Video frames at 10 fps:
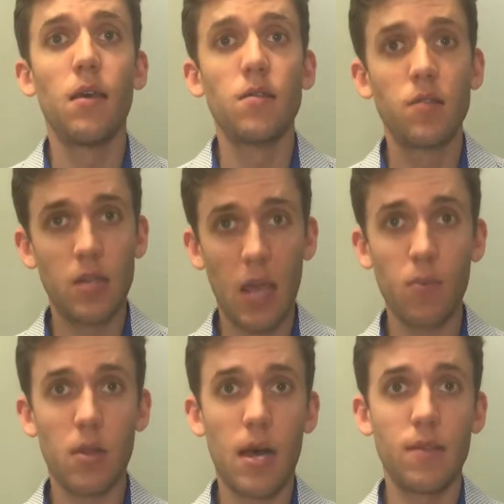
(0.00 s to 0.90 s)

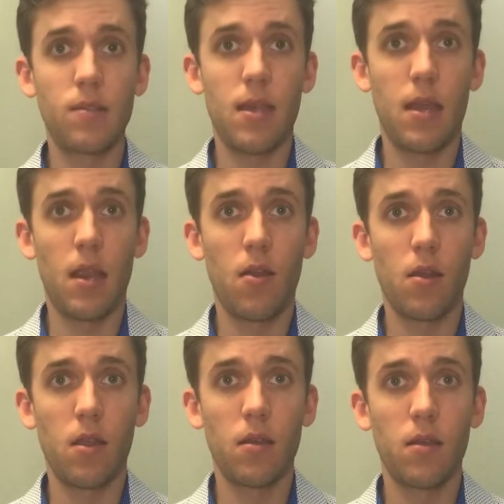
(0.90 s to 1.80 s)
stabilize that
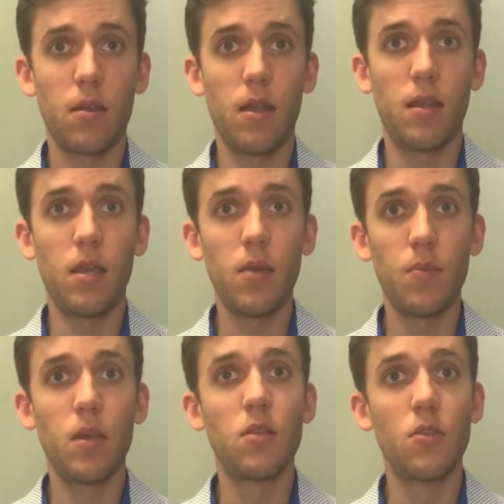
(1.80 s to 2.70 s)
area and keep
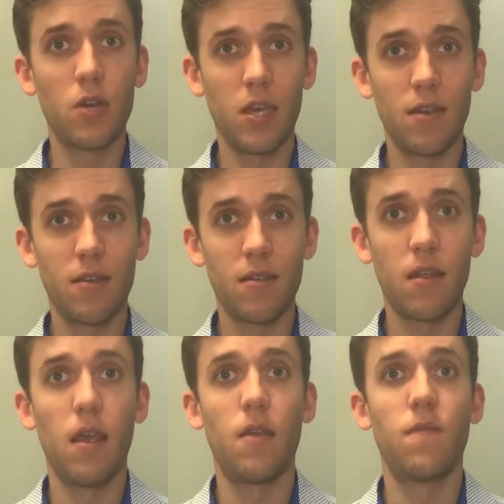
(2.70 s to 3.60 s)
you looking
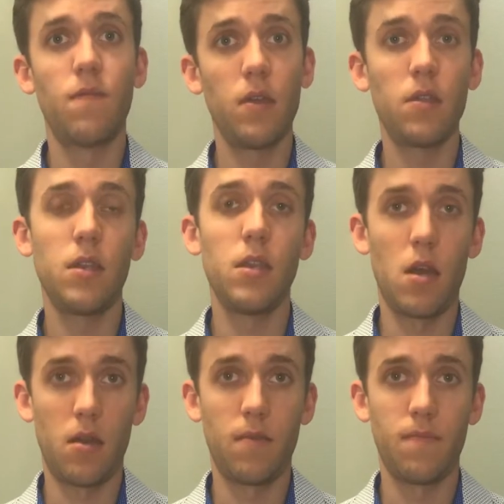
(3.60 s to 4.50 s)
and feeling
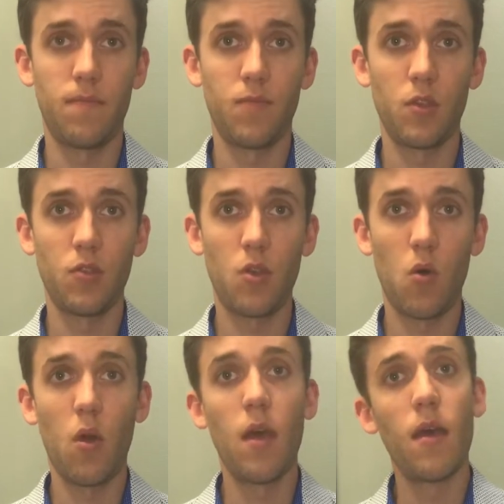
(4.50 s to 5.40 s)
young.
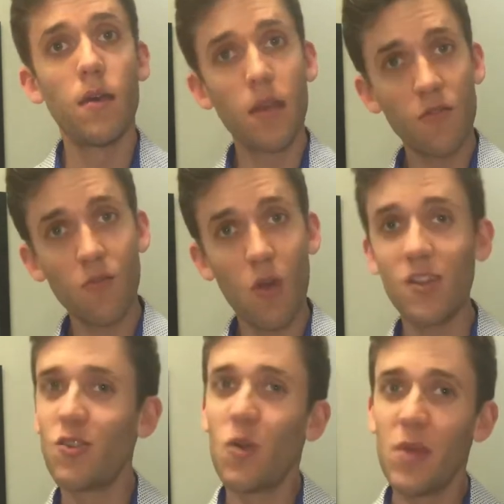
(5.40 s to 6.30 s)
So thanks for
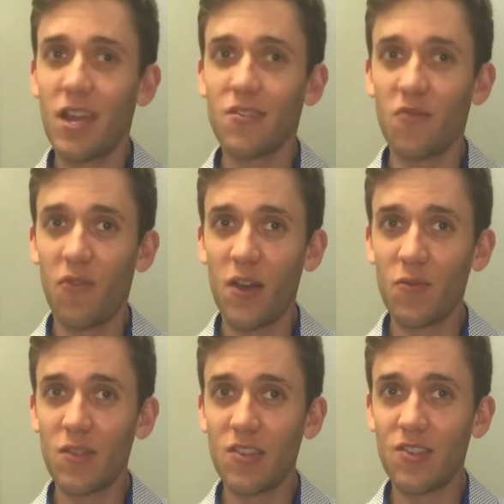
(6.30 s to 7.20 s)
watching. I hope you had some fun
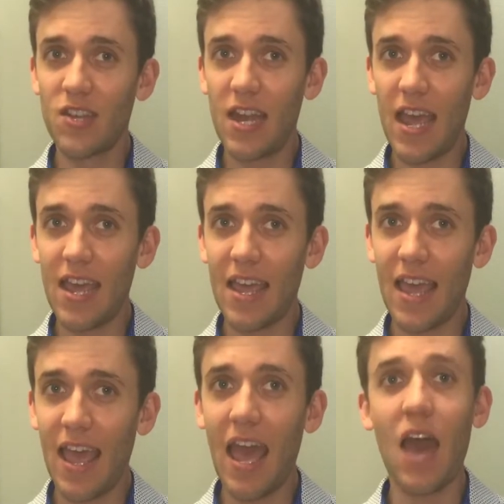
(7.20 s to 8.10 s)
with us today.
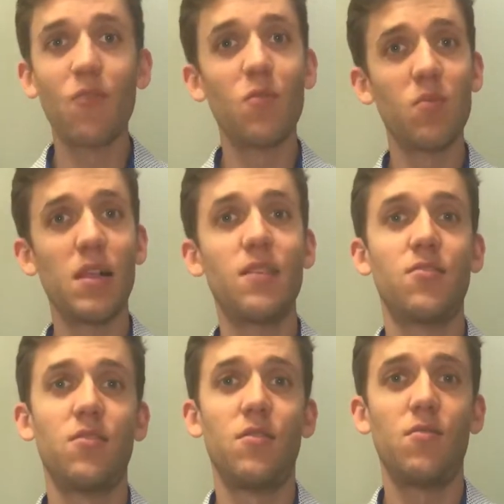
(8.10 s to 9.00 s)
Have a
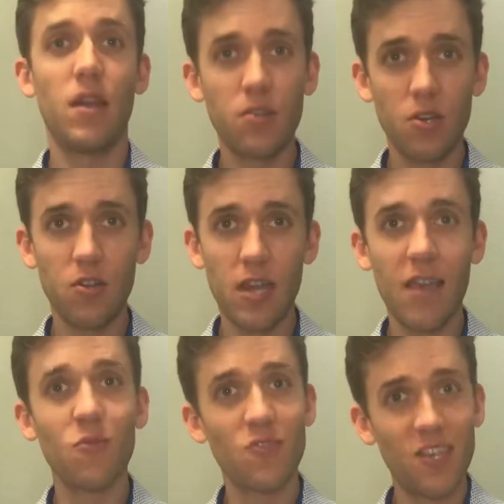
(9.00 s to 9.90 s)
blessed rest of your
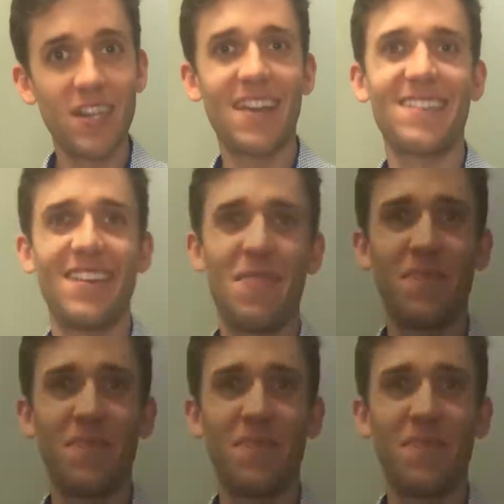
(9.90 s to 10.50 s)
day. We'll see you next